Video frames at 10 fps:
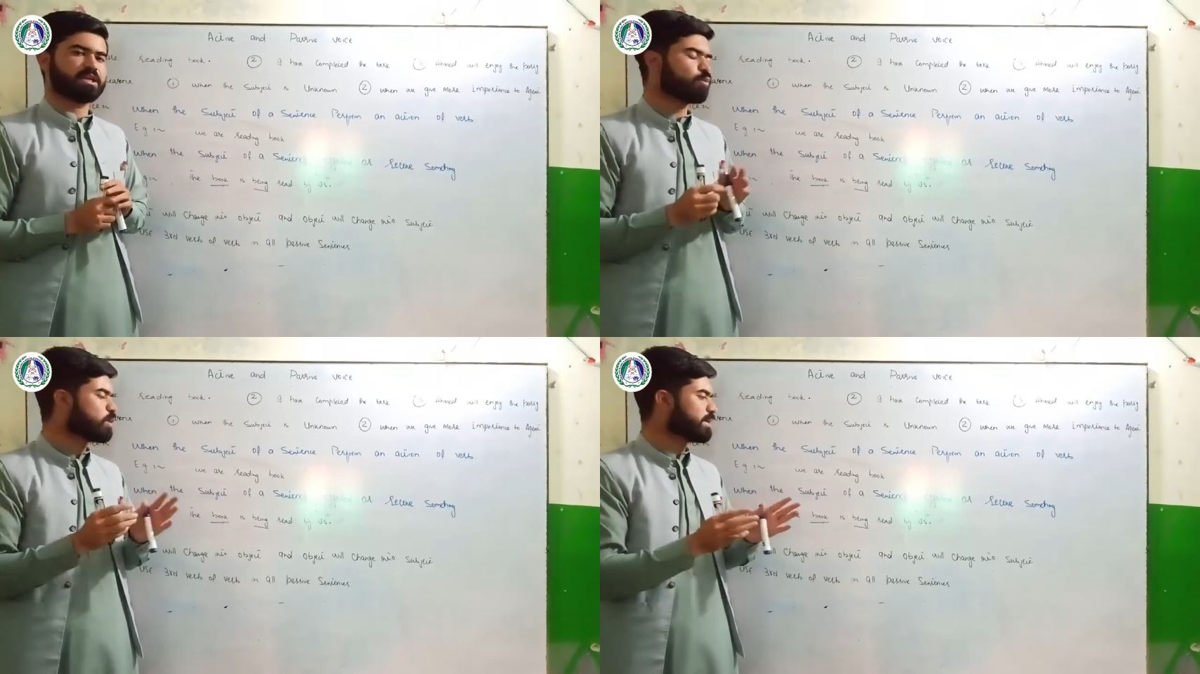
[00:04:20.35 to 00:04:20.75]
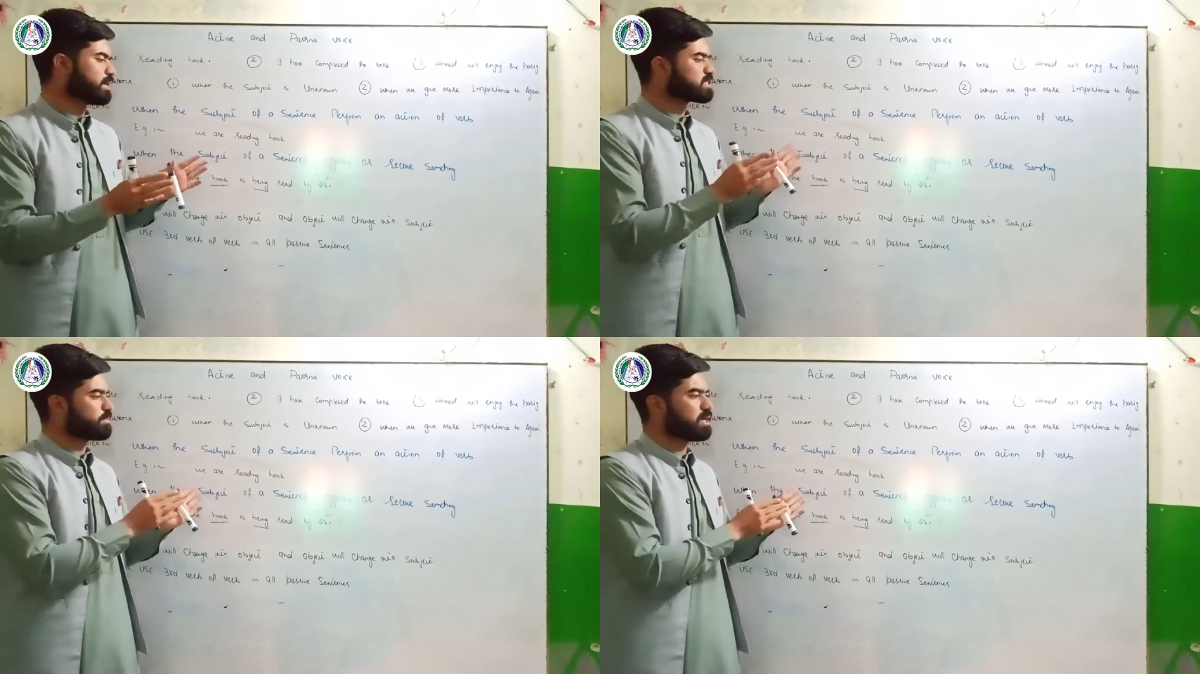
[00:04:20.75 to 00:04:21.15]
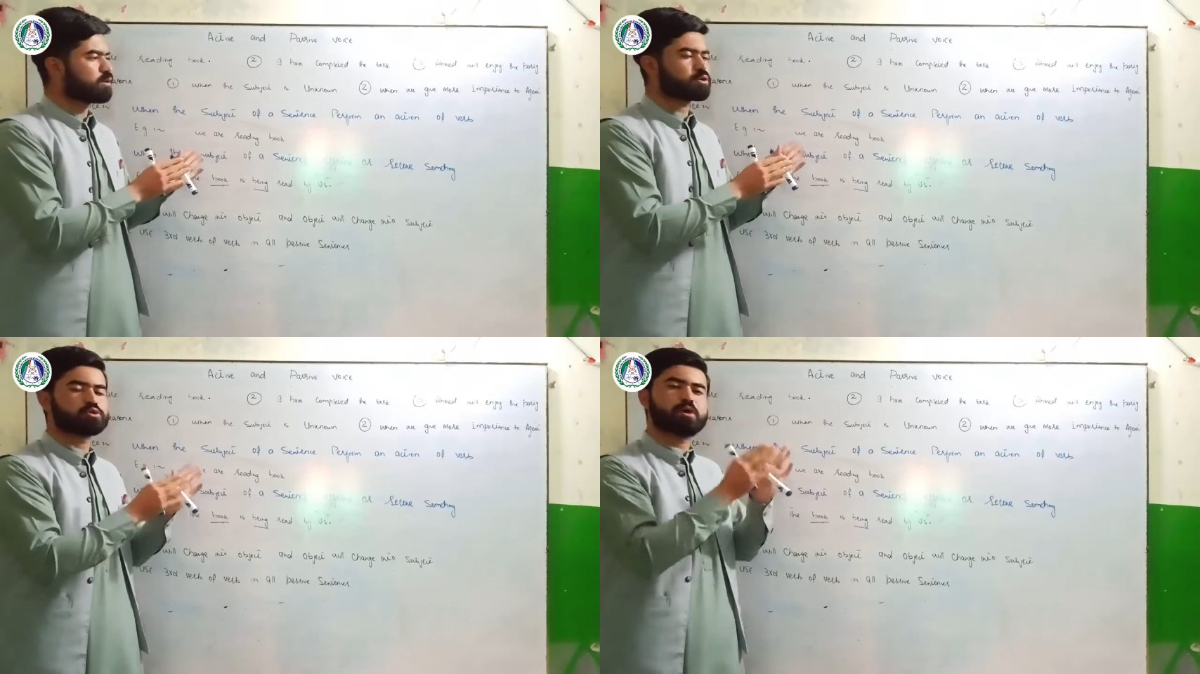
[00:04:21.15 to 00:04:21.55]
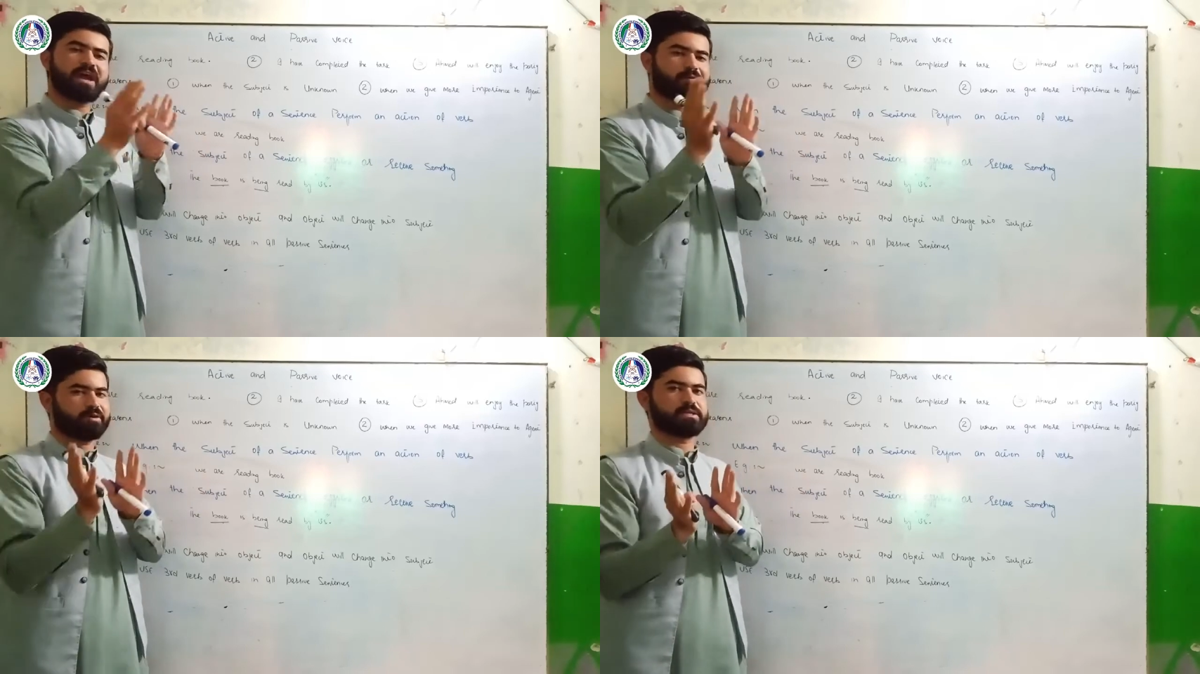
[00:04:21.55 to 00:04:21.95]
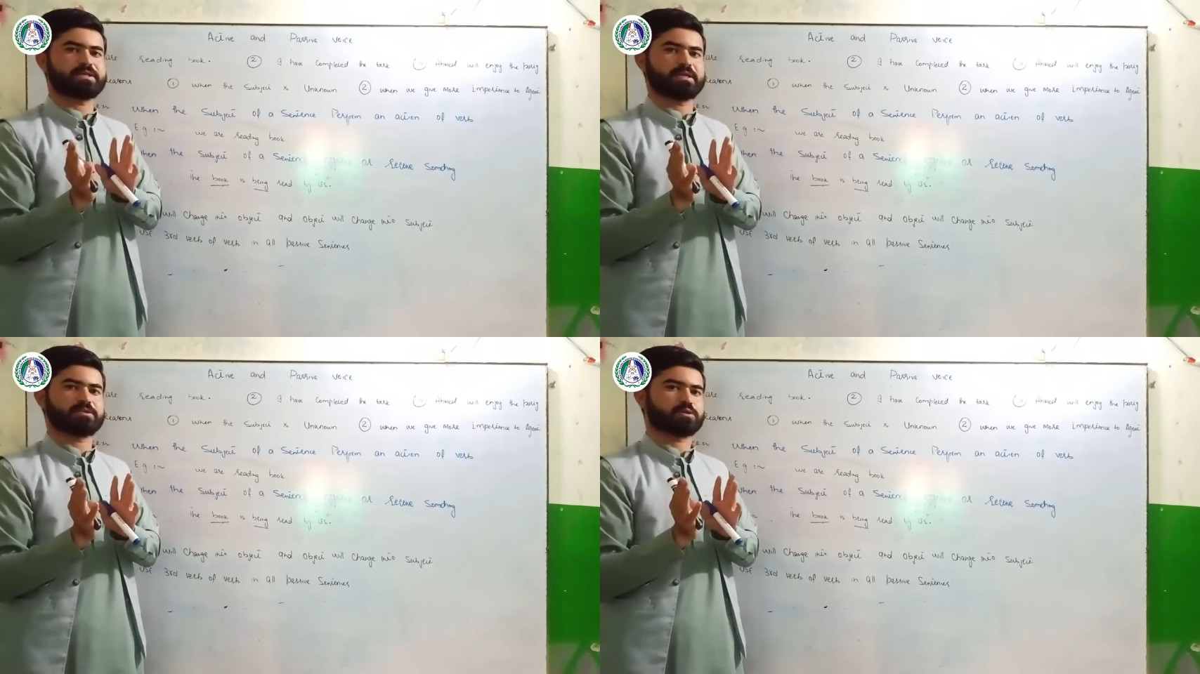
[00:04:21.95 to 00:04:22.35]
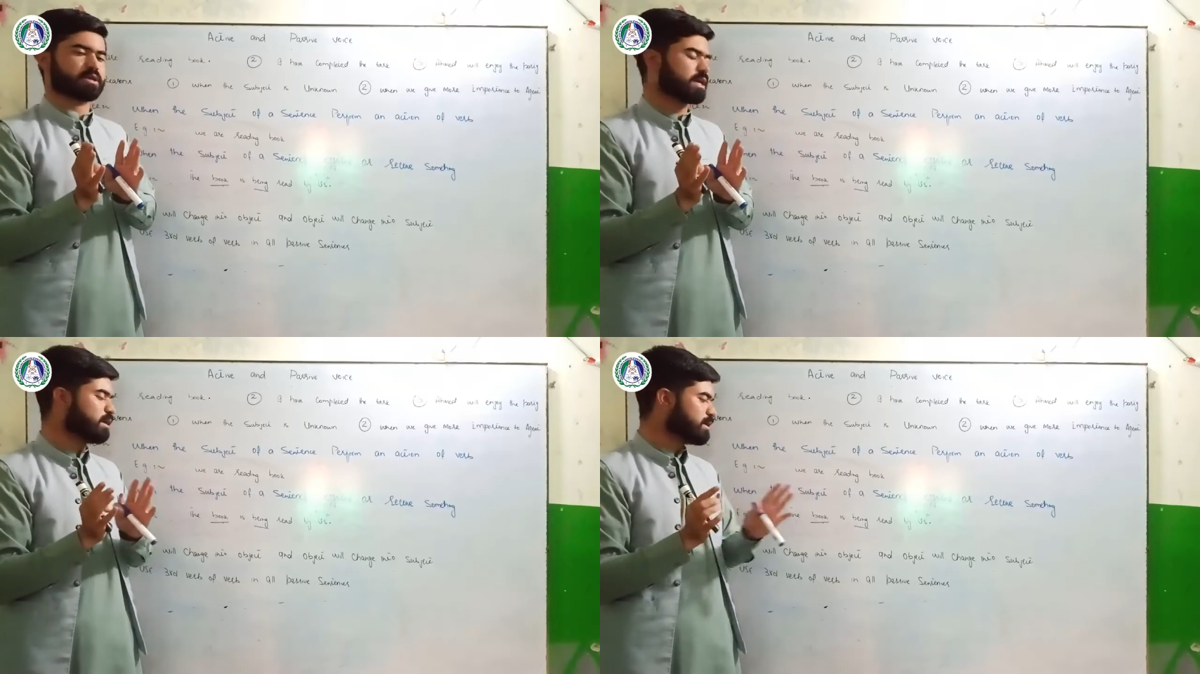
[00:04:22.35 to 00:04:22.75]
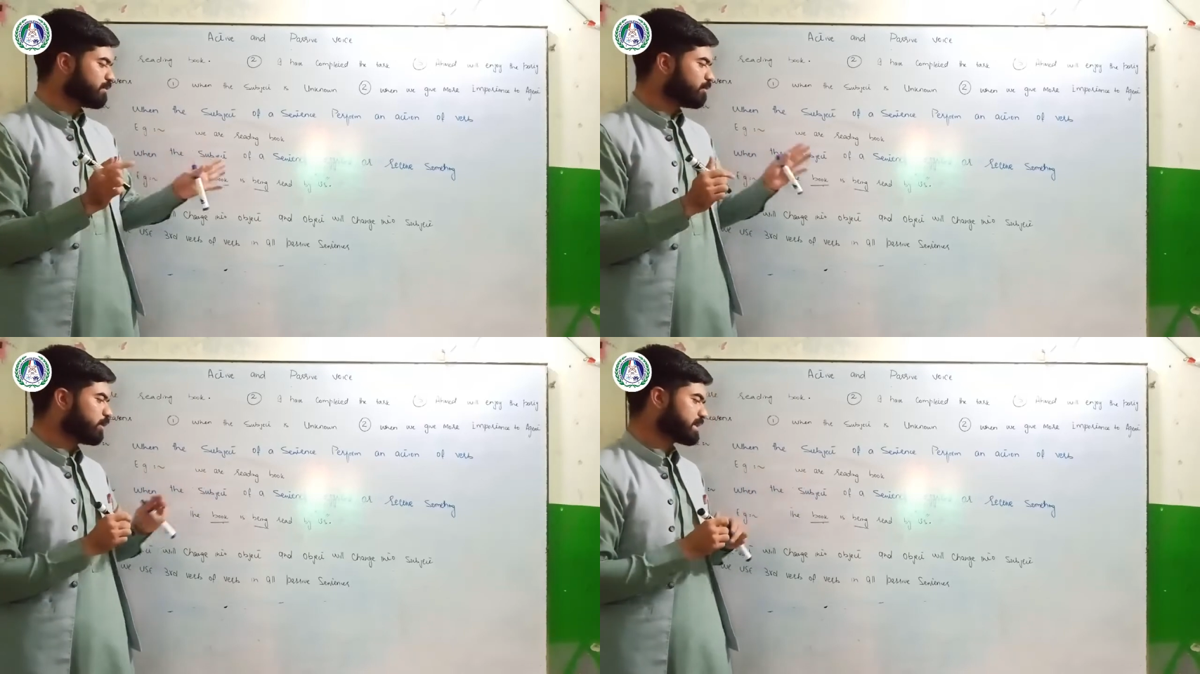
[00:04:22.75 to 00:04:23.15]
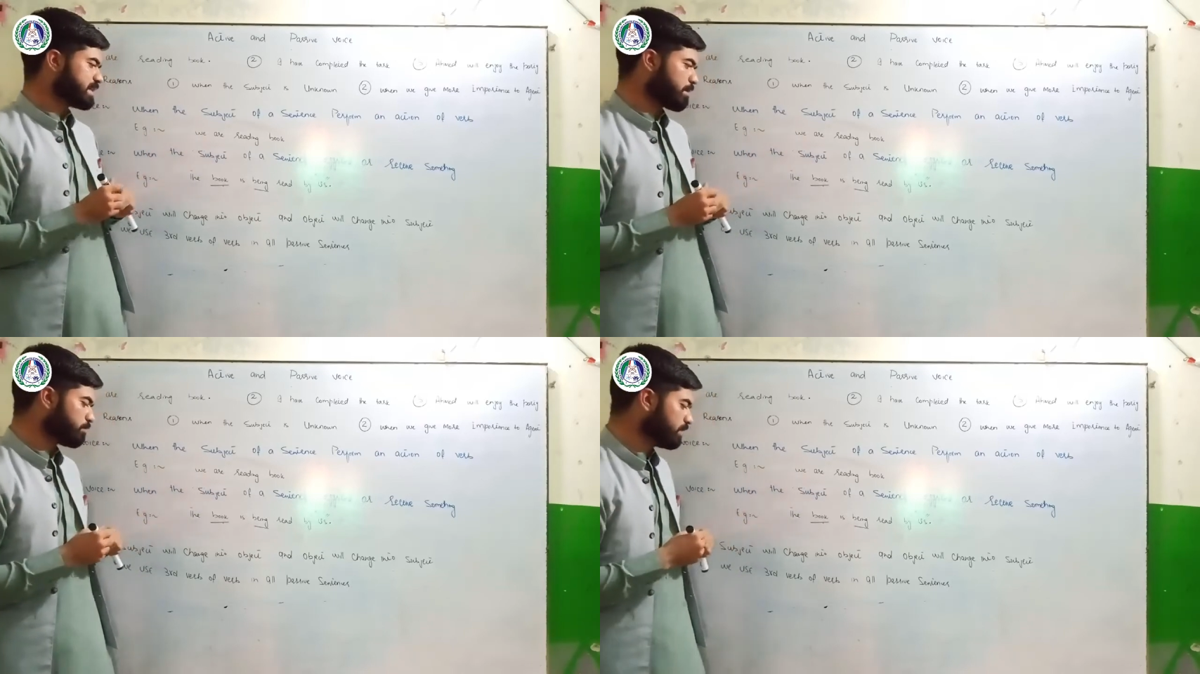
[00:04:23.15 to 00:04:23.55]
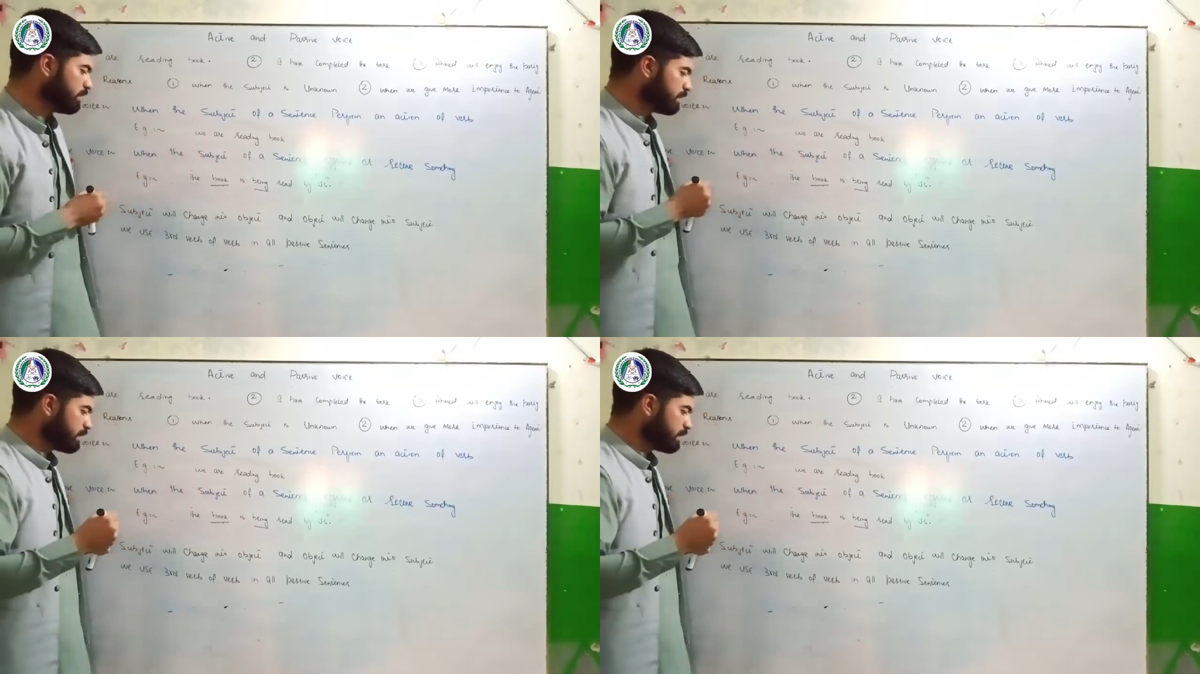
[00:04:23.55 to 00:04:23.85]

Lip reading: Even it's belong to every tense, okay? For example,